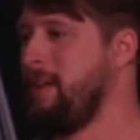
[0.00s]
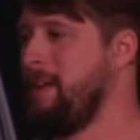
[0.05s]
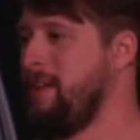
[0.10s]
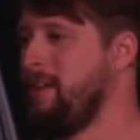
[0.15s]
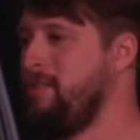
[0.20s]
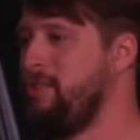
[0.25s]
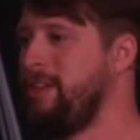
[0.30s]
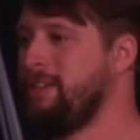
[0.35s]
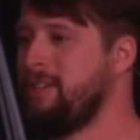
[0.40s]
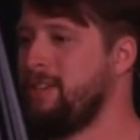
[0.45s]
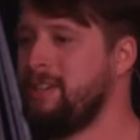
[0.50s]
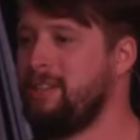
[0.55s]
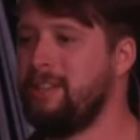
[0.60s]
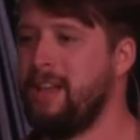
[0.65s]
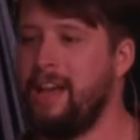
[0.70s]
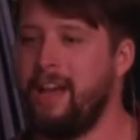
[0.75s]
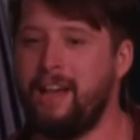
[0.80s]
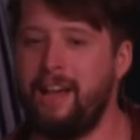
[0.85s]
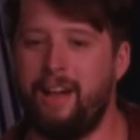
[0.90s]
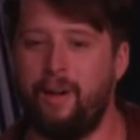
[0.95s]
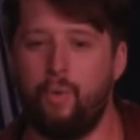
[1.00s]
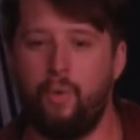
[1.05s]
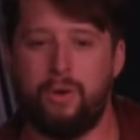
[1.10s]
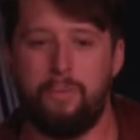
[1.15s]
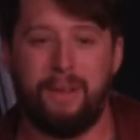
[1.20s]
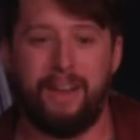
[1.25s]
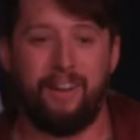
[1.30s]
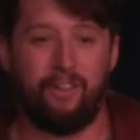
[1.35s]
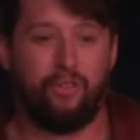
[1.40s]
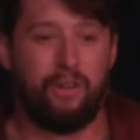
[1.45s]
This would
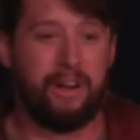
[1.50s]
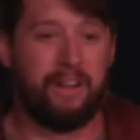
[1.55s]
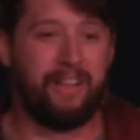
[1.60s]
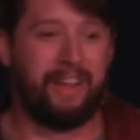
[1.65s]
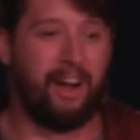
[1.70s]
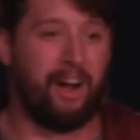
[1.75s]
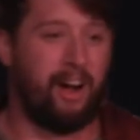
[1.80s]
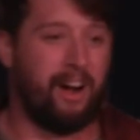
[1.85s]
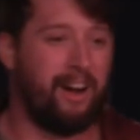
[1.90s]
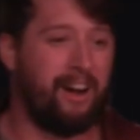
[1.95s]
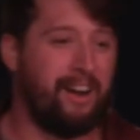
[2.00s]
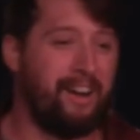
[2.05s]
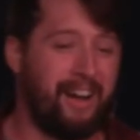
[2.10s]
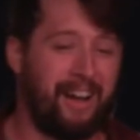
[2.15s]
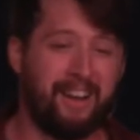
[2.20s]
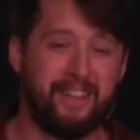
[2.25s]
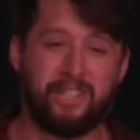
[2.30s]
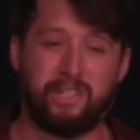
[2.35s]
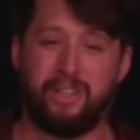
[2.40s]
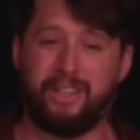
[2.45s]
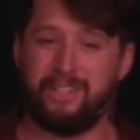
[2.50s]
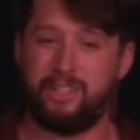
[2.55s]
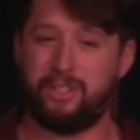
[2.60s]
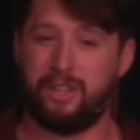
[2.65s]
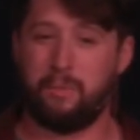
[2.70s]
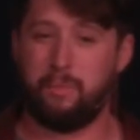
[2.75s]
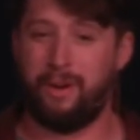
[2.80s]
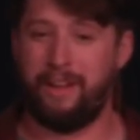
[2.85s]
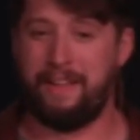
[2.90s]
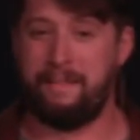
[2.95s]
be a really hard, honestly,
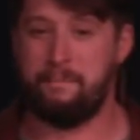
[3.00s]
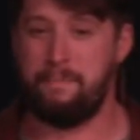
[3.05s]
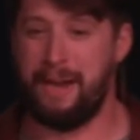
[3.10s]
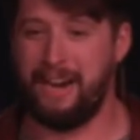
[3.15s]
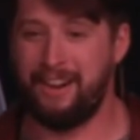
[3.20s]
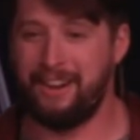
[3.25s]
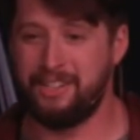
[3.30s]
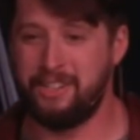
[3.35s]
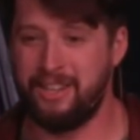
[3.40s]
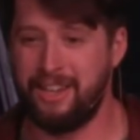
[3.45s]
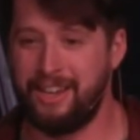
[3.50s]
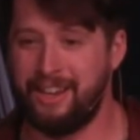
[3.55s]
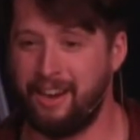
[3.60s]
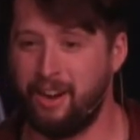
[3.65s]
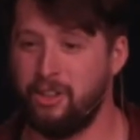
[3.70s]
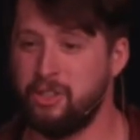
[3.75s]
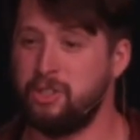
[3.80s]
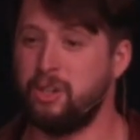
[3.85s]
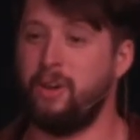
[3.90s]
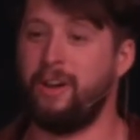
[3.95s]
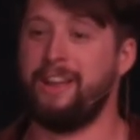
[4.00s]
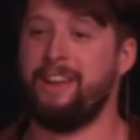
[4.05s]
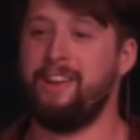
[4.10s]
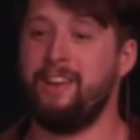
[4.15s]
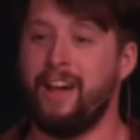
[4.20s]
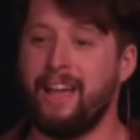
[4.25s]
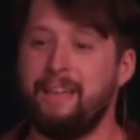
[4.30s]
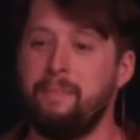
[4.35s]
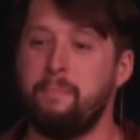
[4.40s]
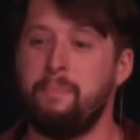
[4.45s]
somewhat embarrassing, and also a
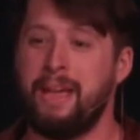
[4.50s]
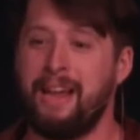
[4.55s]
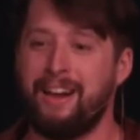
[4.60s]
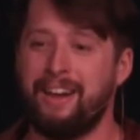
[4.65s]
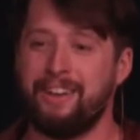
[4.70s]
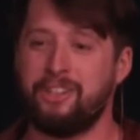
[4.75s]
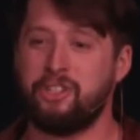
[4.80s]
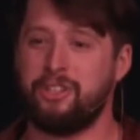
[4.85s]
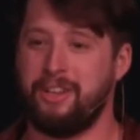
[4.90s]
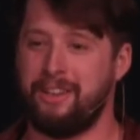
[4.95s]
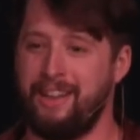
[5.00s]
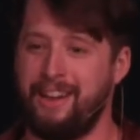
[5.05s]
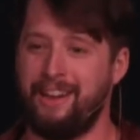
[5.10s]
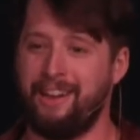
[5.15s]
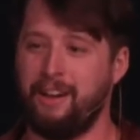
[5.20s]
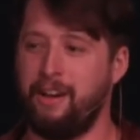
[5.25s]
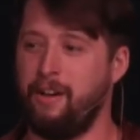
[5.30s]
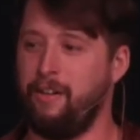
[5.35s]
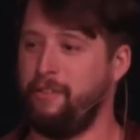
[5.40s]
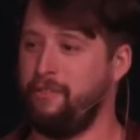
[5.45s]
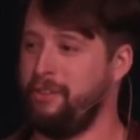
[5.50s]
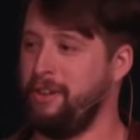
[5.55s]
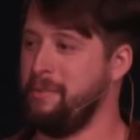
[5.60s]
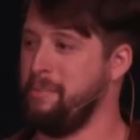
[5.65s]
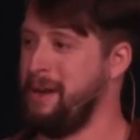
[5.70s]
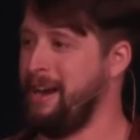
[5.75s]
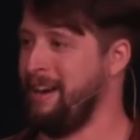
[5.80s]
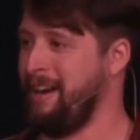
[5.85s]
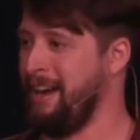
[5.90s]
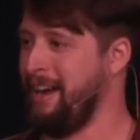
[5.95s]
nightmare scenario if you're
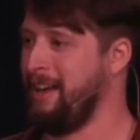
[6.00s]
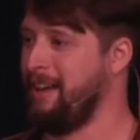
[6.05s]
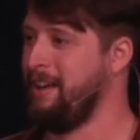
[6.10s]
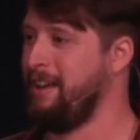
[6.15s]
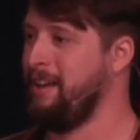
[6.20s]
Mary.